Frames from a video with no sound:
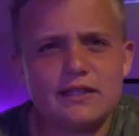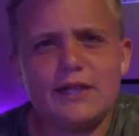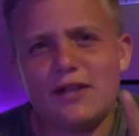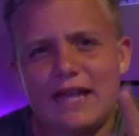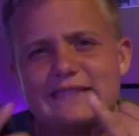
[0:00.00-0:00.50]

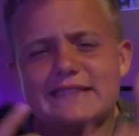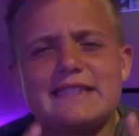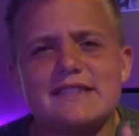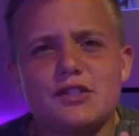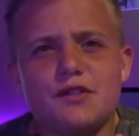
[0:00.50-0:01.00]
nearly at
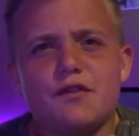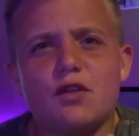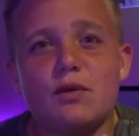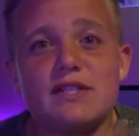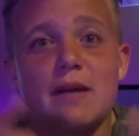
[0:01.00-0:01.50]
600
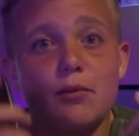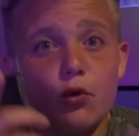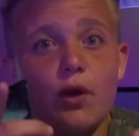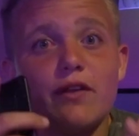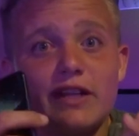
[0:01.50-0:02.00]
followers I'm
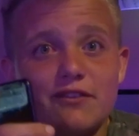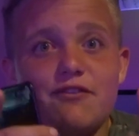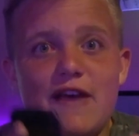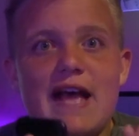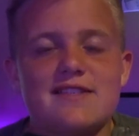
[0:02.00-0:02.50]
growing like
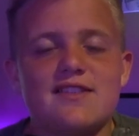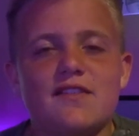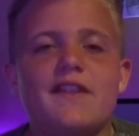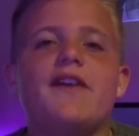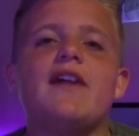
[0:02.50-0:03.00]
fast
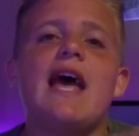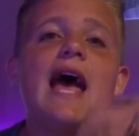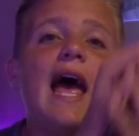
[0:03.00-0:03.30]
on there